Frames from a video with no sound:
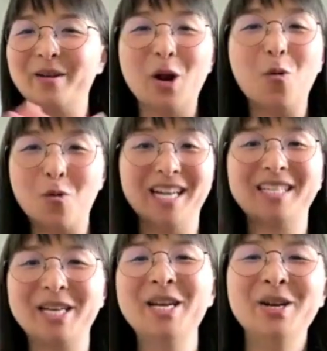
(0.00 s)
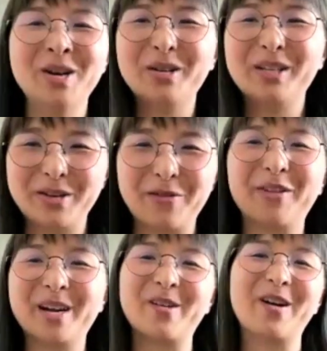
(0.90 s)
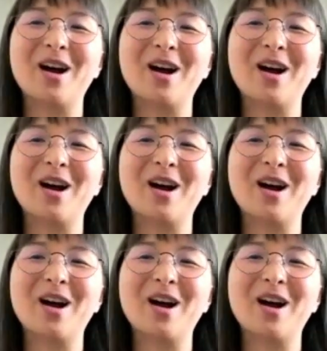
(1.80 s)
no way to to figure